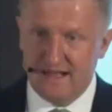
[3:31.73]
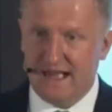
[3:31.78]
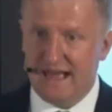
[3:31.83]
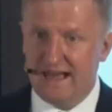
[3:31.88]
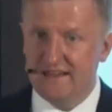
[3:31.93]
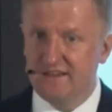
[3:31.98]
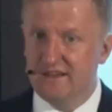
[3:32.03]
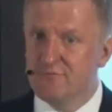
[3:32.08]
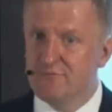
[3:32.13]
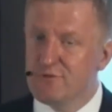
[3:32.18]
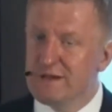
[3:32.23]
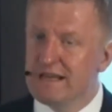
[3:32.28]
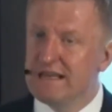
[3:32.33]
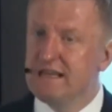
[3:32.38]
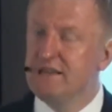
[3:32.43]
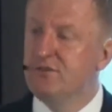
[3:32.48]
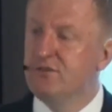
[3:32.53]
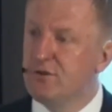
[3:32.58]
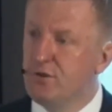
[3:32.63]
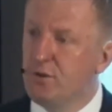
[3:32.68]
And I
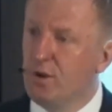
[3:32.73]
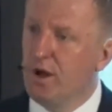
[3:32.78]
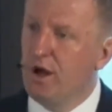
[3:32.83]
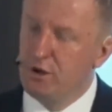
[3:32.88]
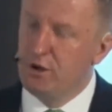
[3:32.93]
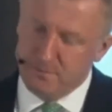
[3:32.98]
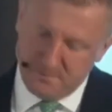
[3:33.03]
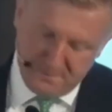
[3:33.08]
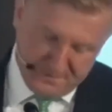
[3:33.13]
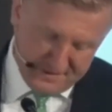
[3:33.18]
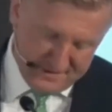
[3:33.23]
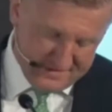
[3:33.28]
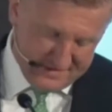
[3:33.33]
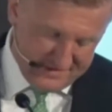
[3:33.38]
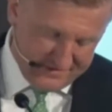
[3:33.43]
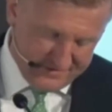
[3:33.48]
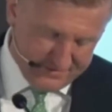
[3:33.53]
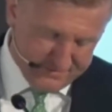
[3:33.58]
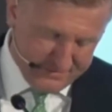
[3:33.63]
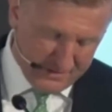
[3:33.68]
really do hope that
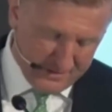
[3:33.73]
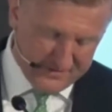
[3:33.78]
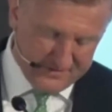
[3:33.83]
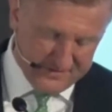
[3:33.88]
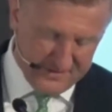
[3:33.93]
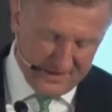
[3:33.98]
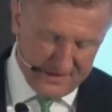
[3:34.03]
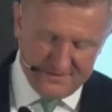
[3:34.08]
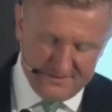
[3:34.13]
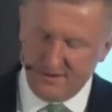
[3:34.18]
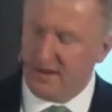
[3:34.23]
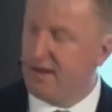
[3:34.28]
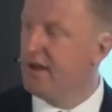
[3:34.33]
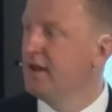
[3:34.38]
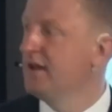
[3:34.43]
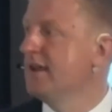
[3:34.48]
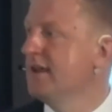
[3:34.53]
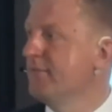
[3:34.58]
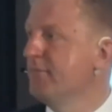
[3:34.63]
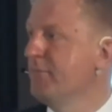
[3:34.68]
this marks a
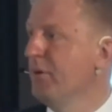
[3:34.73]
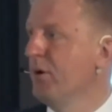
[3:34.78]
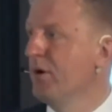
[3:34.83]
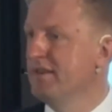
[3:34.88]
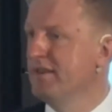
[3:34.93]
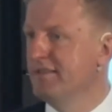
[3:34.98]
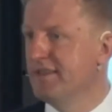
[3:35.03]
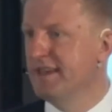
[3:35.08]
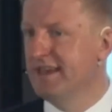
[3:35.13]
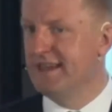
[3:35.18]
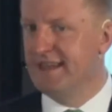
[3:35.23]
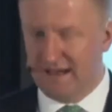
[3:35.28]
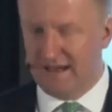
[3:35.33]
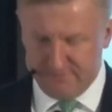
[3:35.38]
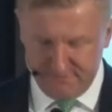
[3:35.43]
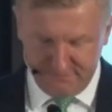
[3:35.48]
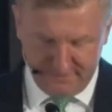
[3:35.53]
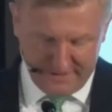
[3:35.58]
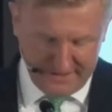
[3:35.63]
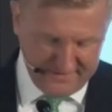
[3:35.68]
turning point in our
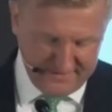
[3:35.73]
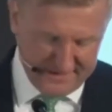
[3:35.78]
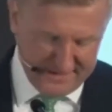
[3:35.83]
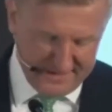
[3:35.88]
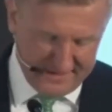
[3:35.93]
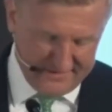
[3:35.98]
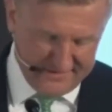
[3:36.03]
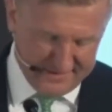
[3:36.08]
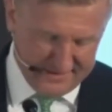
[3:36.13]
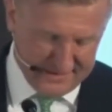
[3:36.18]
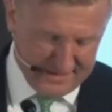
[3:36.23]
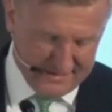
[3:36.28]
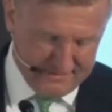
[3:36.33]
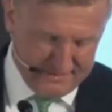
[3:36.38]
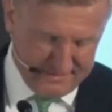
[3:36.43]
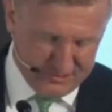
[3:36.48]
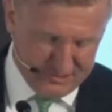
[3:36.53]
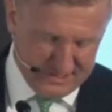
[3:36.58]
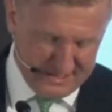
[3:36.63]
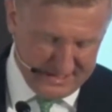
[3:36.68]
fight against
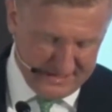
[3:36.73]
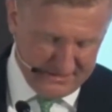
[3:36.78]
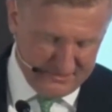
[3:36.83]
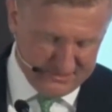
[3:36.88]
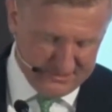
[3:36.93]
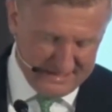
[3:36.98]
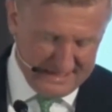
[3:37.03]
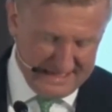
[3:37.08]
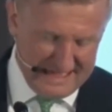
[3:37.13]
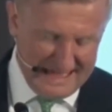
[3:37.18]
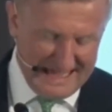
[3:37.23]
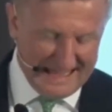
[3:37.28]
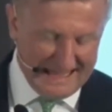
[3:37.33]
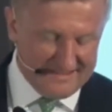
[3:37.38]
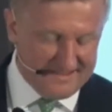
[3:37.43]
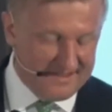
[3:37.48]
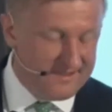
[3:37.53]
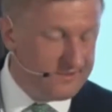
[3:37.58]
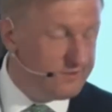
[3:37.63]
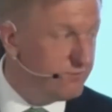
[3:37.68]
climate change.
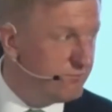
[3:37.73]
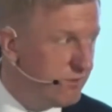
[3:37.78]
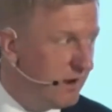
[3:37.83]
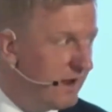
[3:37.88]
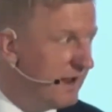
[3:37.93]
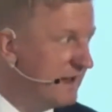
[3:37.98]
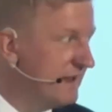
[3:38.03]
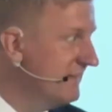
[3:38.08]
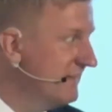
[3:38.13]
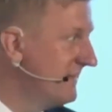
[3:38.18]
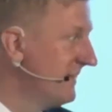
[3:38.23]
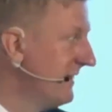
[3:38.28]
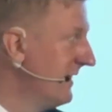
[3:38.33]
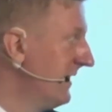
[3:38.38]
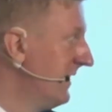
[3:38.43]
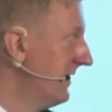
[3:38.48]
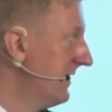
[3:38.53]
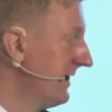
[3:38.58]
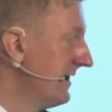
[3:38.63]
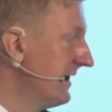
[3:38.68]
And it's right
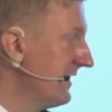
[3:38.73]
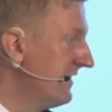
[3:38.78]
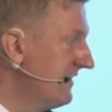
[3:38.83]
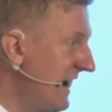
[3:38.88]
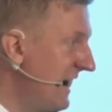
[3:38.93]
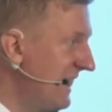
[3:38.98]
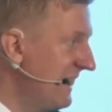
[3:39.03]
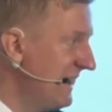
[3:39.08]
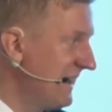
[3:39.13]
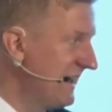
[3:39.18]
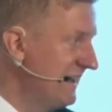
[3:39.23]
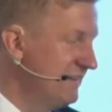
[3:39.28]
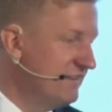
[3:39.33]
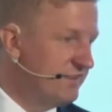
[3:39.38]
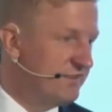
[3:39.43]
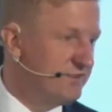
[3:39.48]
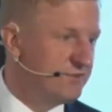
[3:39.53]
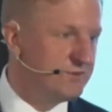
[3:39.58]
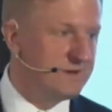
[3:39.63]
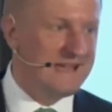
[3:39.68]
that the tech
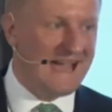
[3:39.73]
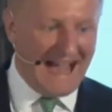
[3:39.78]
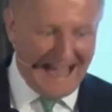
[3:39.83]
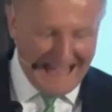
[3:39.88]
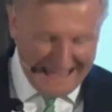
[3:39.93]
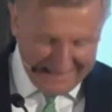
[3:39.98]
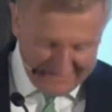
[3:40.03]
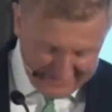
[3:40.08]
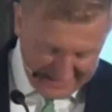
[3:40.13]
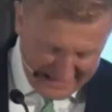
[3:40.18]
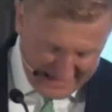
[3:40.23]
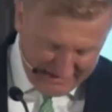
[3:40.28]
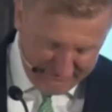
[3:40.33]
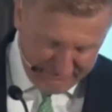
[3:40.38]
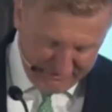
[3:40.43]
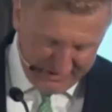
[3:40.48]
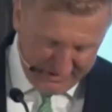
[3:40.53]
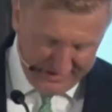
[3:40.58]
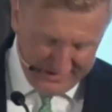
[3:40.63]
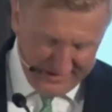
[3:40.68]
industry, as
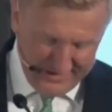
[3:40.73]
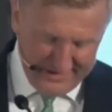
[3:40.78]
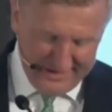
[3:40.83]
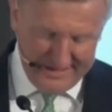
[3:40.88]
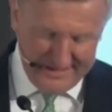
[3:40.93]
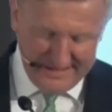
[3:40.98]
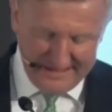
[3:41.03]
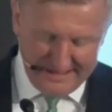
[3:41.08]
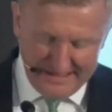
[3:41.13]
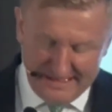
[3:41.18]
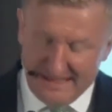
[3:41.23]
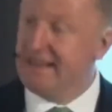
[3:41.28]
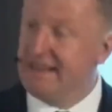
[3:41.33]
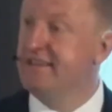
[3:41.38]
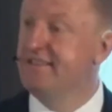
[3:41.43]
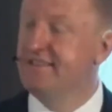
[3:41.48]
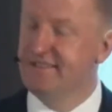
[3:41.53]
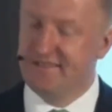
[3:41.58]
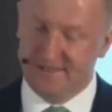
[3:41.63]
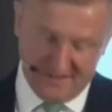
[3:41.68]
ever,
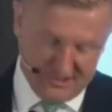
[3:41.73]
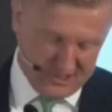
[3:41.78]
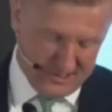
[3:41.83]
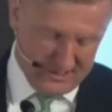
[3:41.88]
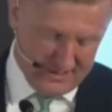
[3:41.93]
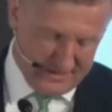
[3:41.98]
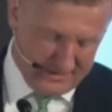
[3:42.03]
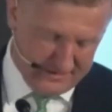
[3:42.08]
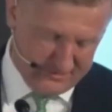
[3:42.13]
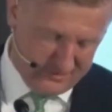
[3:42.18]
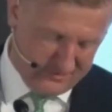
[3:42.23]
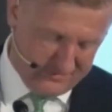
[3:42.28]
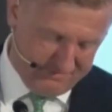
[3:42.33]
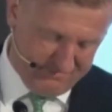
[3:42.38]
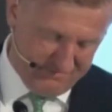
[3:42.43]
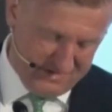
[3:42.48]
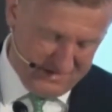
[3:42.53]
leads the charge.